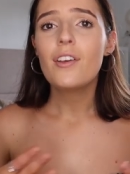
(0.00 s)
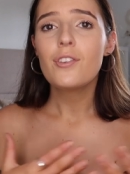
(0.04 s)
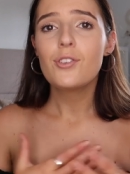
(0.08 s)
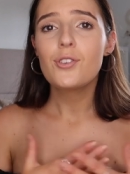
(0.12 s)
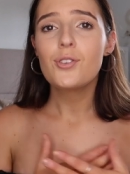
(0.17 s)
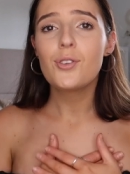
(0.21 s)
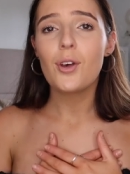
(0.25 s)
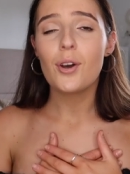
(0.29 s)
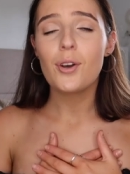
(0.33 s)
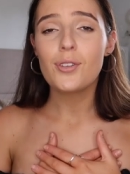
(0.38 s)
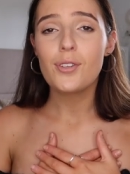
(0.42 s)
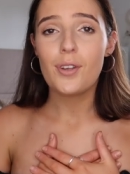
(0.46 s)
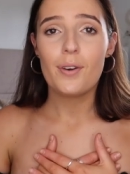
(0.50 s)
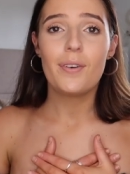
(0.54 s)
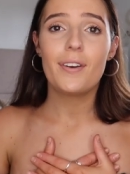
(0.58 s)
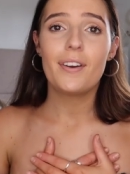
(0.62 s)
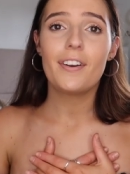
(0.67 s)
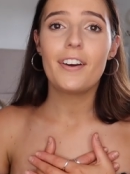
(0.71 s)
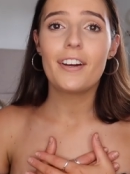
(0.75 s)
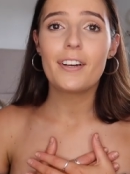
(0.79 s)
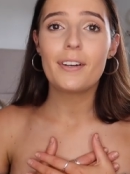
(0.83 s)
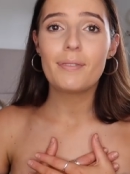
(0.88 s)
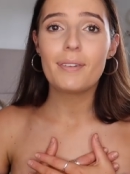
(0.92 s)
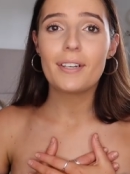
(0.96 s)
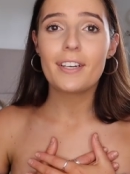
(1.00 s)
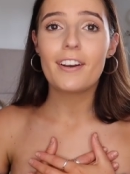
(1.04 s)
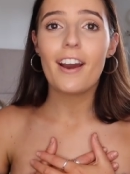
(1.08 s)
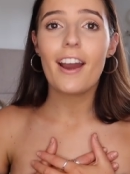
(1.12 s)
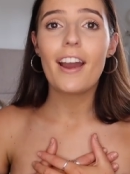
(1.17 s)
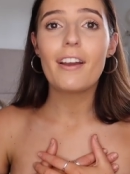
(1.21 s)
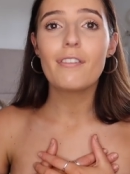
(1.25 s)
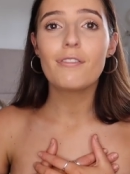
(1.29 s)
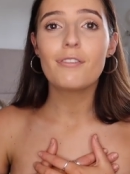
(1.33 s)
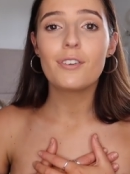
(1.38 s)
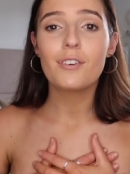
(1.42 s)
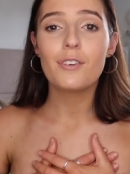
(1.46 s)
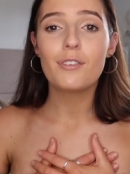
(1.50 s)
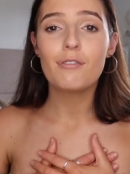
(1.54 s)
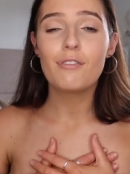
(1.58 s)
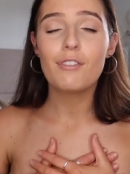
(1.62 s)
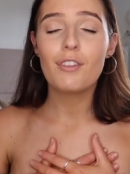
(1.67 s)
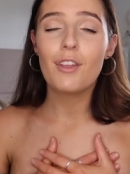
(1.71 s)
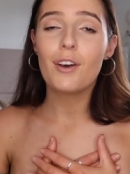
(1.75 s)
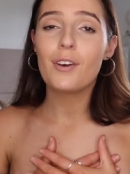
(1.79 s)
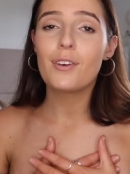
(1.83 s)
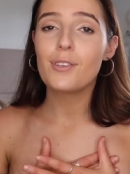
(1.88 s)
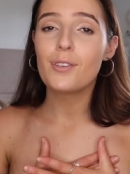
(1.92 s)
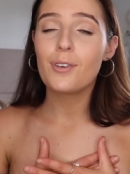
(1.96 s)
so so incredibly grateful
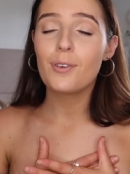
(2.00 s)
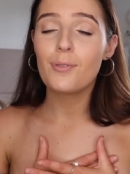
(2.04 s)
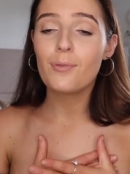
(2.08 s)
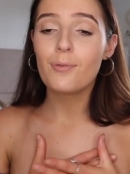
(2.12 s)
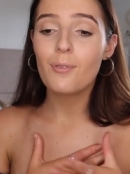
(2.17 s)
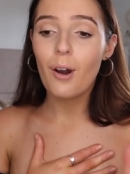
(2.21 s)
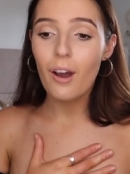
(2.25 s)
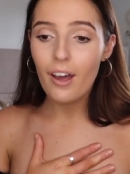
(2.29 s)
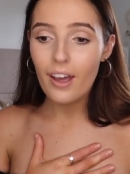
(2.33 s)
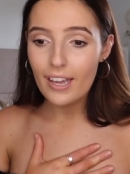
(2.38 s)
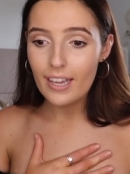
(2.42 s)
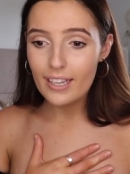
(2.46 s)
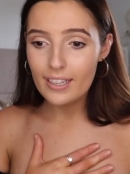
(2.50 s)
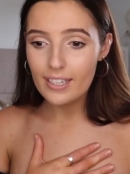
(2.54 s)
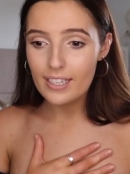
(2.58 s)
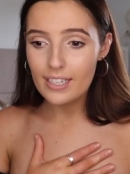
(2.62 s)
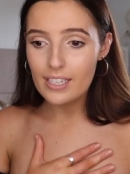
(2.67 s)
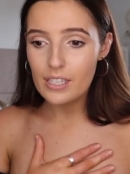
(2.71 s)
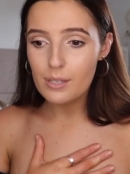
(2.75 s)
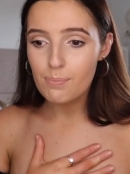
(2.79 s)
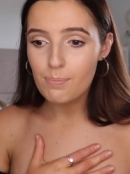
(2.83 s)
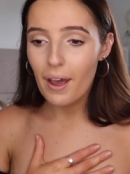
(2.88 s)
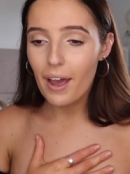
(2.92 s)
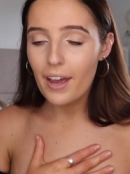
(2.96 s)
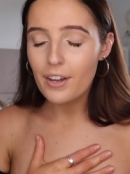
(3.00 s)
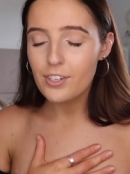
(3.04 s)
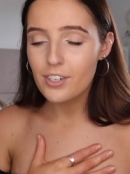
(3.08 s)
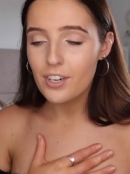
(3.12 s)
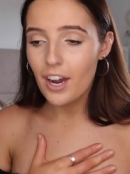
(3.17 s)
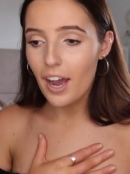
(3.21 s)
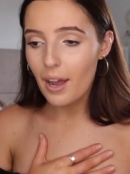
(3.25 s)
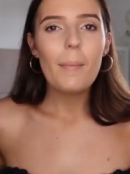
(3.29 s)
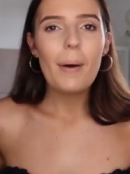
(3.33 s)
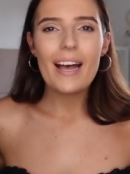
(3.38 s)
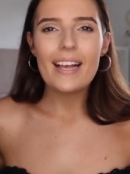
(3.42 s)
for those who were in the Inspire tribe.